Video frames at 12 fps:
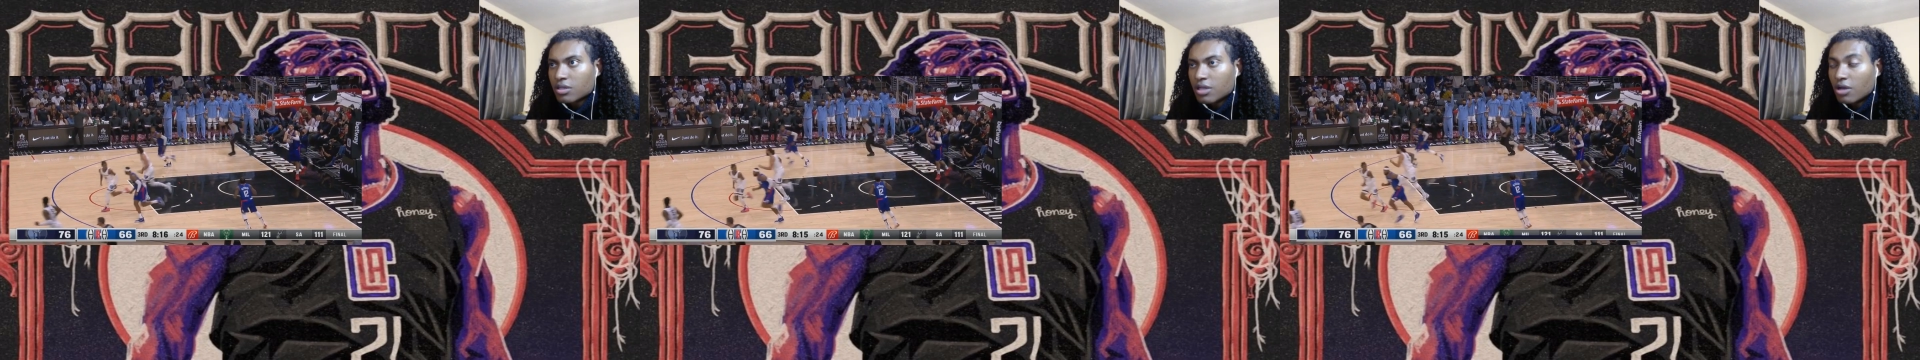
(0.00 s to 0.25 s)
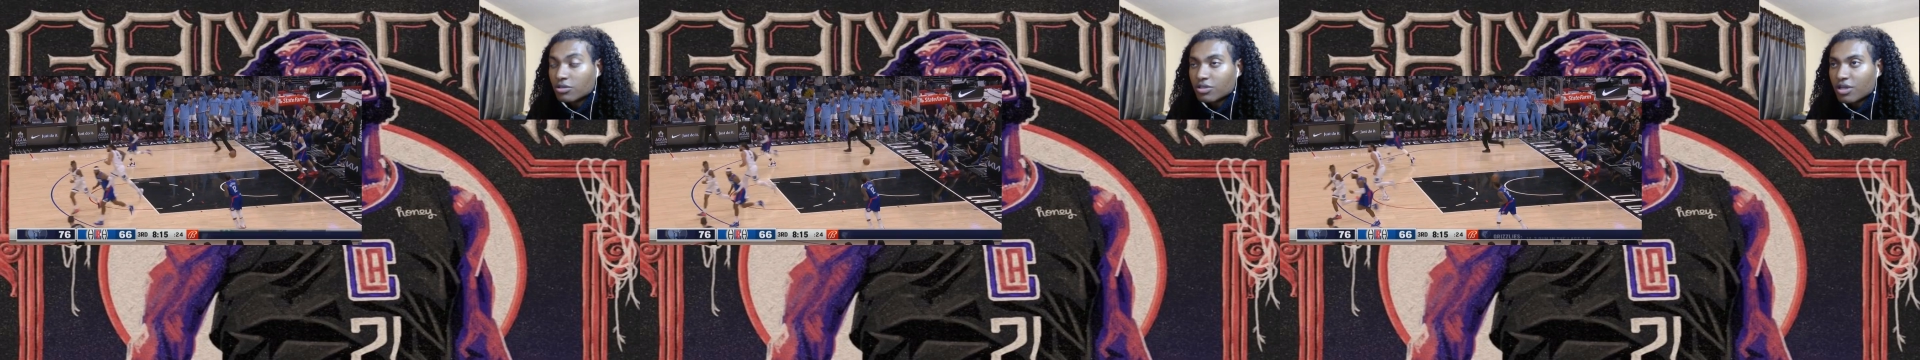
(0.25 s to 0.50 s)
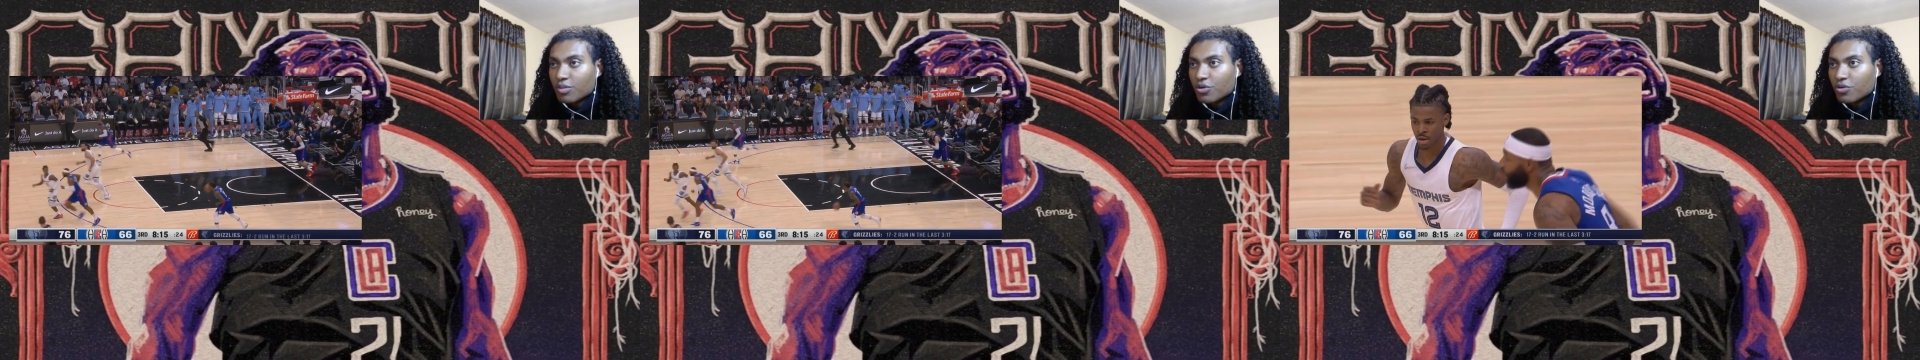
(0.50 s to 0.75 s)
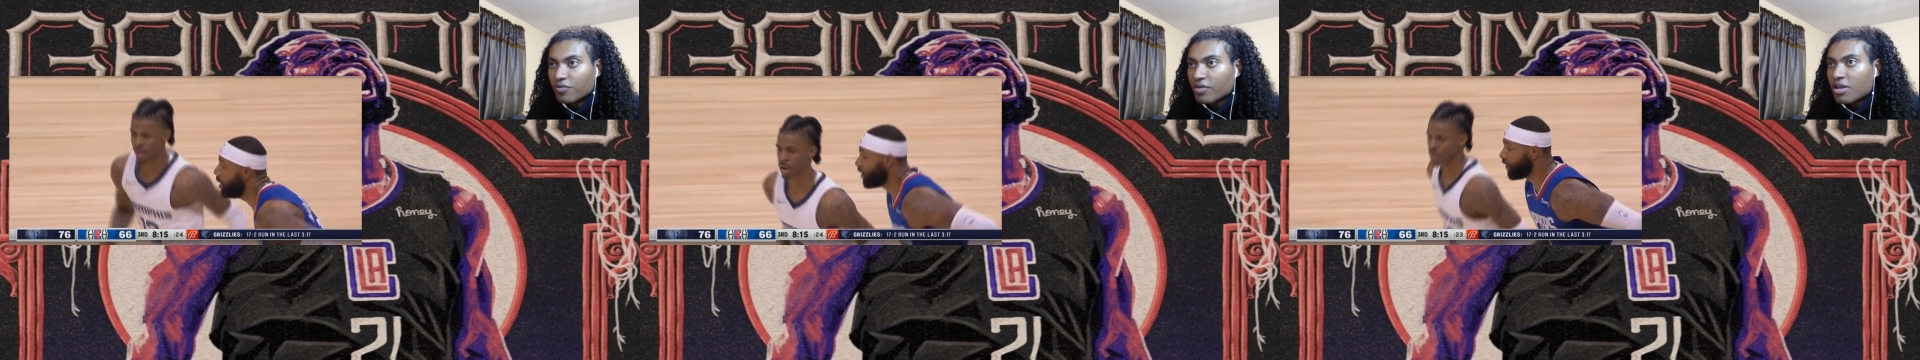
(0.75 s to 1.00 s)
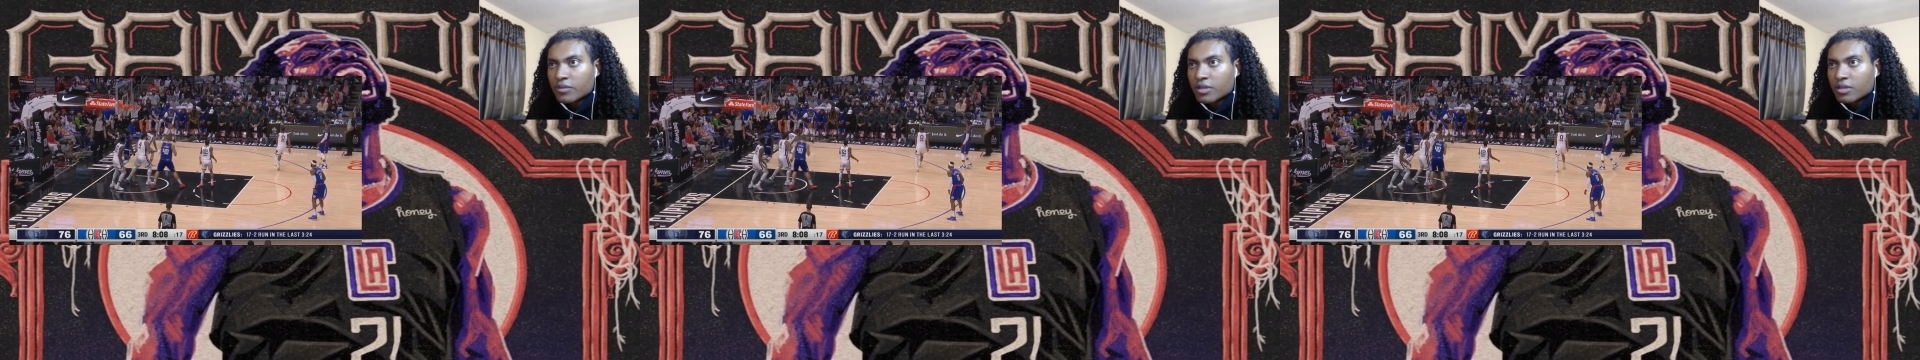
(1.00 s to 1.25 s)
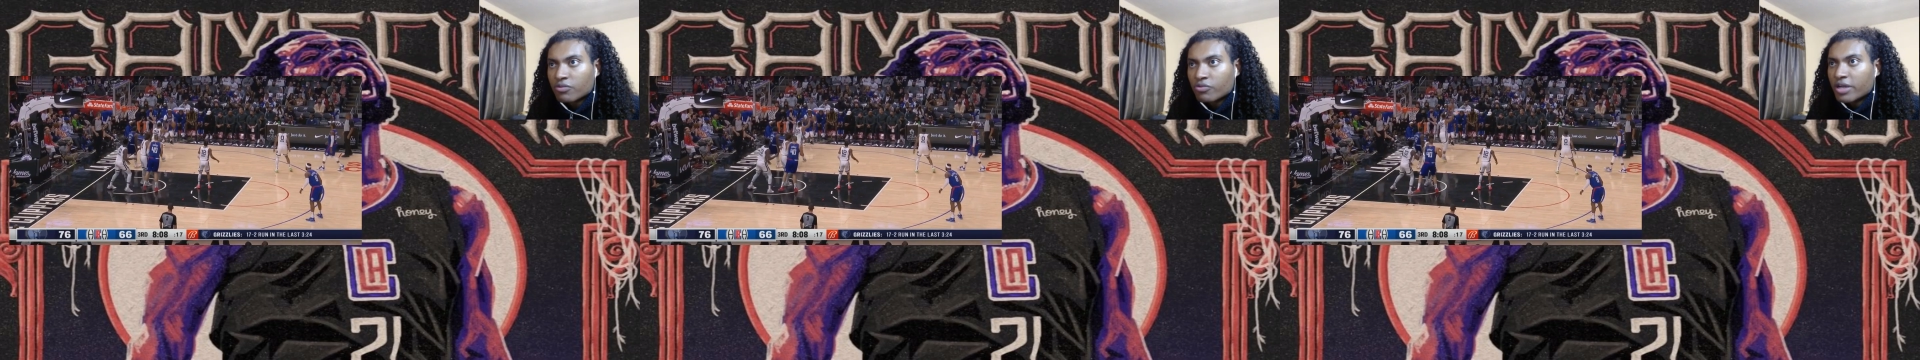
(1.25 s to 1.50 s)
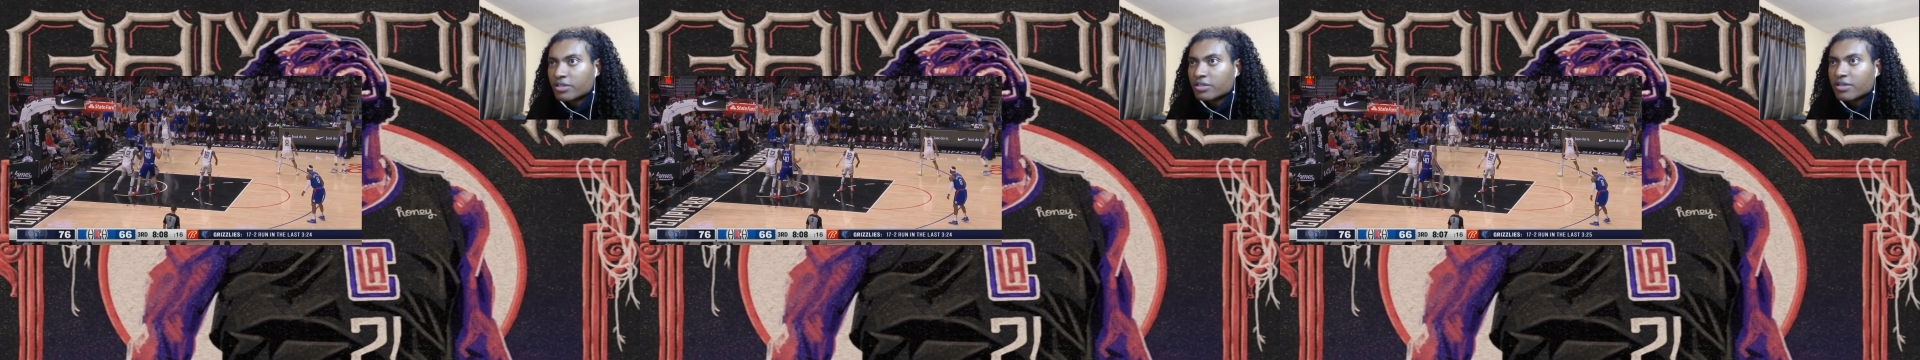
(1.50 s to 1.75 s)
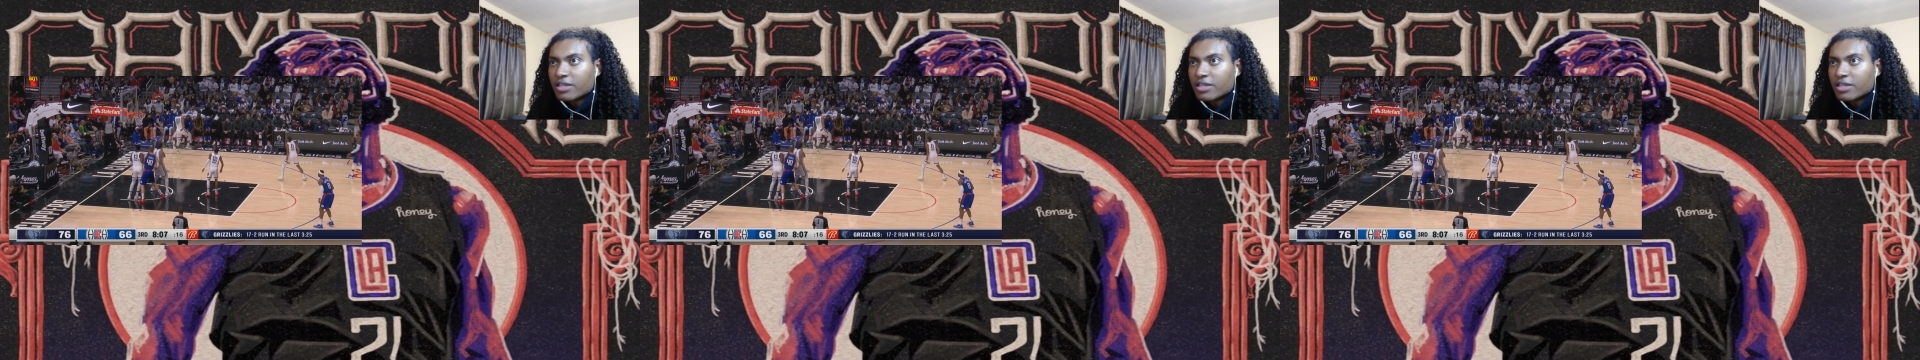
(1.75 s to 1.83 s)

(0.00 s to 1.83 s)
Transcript: That was a good move. Reggie,